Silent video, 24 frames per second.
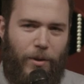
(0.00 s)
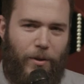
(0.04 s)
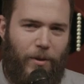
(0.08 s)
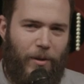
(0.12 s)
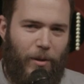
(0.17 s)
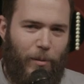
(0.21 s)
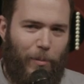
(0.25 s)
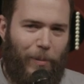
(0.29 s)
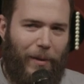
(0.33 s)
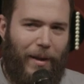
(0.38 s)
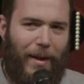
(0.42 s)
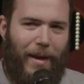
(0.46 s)
Are you going
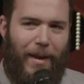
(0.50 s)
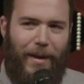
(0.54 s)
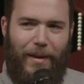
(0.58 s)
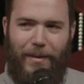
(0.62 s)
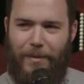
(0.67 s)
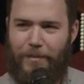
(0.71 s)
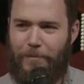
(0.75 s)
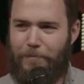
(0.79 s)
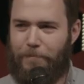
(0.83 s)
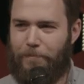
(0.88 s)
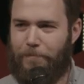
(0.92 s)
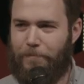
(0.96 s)
to play?
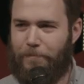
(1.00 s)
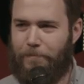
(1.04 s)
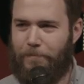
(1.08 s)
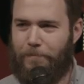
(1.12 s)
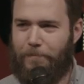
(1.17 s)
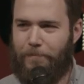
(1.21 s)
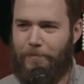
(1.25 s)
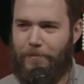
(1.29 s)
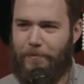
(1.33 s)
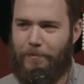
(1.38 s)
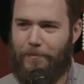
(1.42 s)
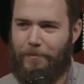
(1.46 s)

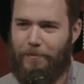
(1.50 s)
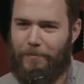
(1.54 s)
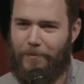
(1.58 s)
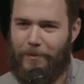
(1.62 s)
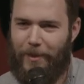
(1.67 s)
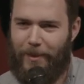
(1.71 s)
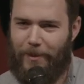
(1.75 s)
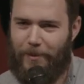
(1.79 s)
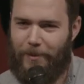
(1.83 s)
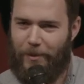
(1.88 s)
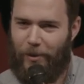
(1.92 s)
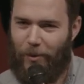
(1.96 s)

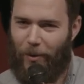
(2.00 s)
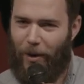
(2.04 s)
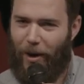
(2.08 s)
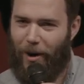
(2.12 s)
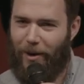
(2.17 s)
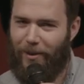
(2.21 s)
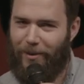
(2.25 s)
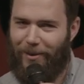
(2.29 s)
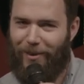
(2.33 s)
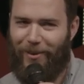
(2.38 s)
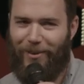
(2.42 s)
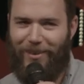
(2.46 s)
You,
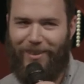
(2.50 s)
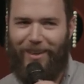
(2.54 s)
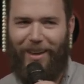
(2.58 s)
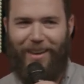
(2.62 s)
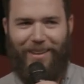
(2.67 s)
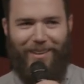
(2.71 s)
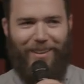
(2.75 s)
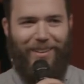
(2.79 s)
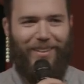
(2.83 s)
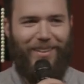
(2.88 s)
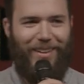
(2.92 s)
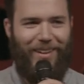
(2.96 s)
are? Okay,
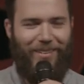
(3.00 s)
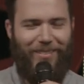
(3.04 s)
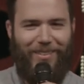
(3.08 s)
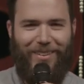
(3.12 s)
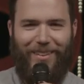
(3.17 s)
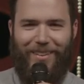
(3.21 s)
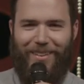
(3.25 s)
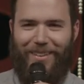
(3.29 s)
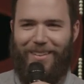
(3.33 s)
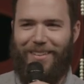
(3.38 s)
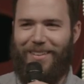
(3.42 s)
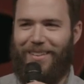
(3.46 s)
okay, we're
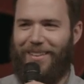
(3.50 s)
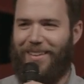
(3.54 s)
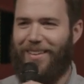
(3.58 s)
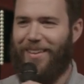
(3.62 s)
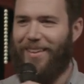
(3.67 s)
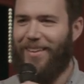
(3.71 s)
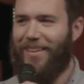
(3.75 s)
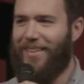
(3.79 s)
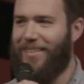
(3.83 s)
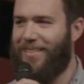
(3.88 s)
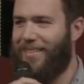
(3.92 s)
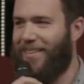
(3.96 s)
good.
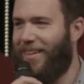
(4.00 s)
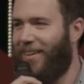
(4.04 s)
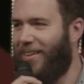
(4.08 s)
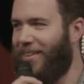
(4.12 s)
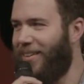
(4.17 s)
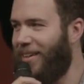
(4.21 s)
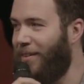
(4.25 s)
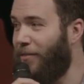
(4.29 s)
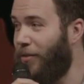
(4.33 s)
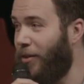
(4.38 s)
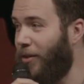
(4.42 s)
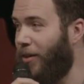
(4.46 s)
So
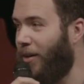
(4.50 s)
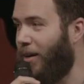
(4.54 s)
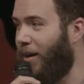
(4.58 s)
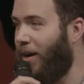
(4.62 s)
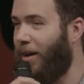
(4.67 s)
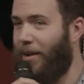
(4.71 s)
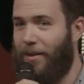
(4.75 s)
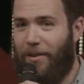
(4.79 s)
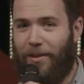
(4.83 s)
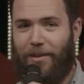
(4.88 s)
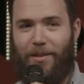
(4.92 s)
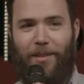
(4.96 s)
if you're
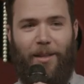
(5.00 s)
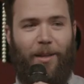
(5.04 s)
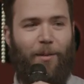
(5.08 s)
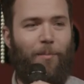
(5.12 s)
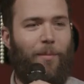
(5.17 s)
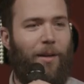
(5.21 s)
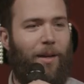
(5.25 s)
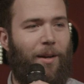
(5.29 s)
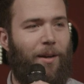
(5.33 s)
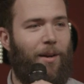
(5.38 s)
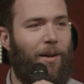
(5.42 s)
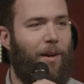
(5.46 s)
on the team
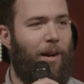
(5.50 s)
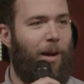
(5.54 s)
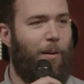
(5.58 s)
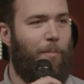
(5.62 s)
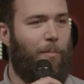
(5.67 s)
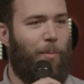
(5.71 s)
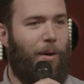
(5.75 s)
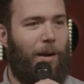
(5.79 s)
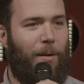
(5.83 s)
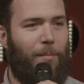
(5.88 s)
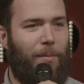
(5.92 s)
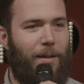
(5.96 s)
here, I'm
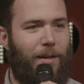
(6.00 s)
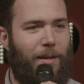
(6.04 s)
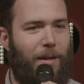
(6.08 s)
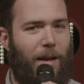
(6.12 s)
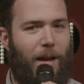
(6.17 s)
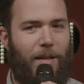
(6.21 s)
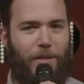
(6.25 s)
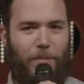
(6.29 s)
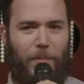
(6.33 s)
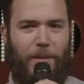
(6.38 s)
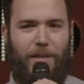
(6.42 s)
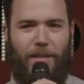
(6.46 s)
probably
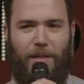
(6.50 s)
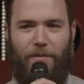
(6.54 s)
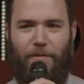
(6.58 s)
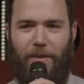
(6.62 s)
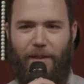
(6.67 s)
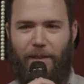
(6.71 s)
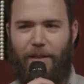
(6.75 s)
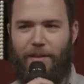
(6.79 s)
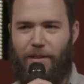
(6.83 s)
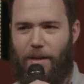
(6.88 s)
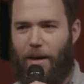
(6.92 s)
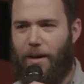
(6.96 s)
not
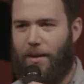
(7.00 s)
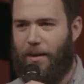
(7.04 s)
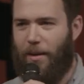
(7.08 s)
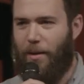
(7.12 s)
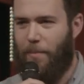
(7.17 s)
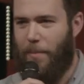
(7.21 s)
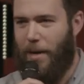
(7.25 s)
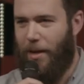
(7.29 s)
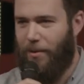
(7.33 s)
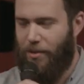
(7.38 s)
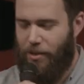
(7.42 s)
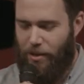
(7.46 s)
specifically talking
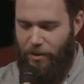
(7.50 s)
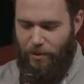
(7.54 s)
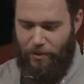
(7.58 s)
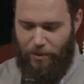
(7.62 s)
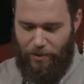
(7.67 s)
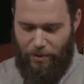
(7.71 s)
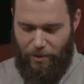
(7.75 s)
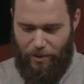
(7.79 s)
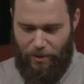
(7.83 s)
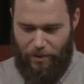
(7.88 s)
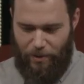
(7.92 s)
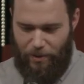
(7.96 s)
about you.
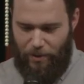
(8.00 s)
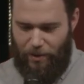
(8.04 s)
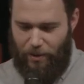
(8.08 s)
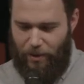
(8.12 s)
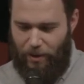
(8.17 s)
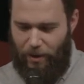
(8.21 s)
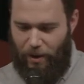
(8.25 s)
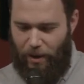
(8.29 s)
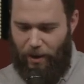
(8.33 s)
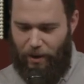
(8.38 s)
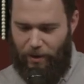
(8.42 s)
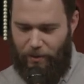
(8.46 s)

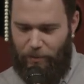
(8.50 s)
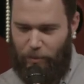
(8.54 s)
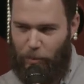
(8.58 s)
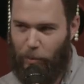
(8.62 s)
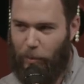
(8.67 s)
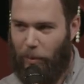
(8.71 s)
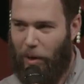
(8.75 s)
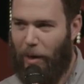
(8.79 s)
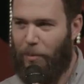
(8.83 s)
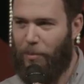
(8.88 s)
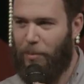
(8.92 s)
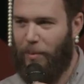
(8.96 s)
Uh,
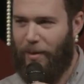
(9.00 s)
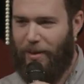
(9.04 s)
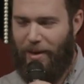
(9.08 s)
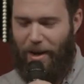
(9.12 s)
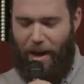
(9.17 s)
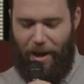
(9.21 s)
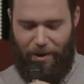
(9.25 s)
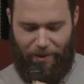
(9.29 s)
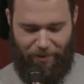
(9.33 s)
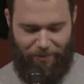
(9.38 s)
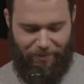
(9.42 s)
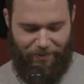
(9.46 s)
probably
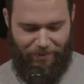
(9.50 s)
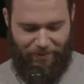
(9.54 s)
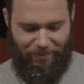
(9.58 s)
not.